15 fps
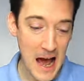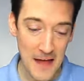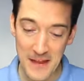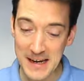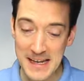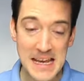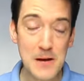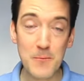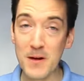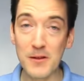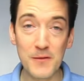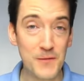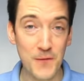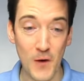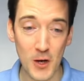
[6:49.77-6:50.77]
And then he
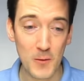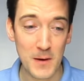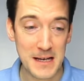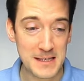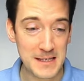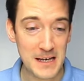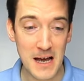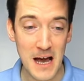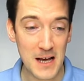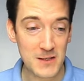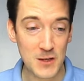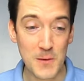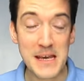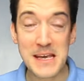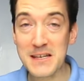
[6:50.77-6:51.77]
will follow it
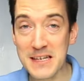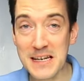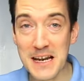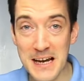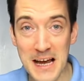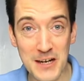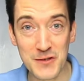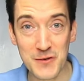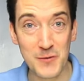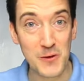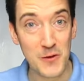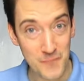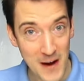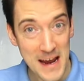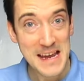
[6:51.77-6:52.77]
as though he is in an
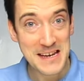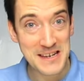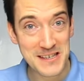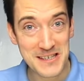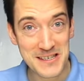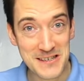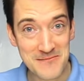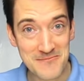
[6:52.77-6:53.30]
actual race.